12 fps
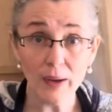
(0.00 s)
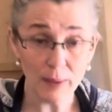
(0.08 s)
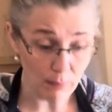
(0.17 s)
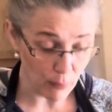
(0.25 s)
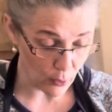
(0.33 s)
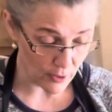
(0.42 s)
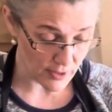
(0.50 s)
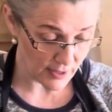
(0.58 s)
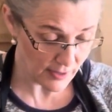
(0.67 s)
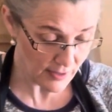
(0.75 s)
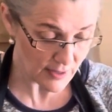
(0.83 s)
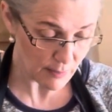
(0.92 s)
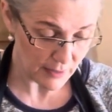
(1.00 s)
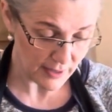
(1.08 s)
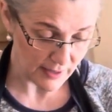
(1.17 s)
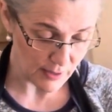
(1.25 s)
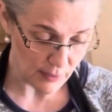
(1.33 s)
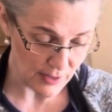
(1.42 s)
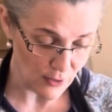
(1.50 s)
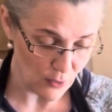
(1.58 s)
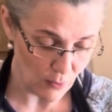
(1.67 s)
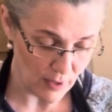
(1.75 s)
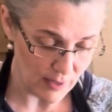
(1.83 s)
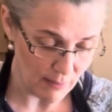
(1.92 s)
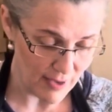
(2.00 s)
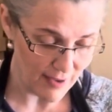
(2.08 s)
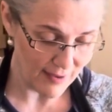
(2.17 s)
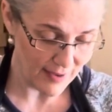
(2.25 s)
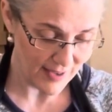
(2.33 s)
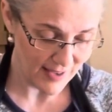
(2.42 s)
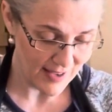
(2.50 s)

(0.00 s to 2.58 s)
important because we don't want to make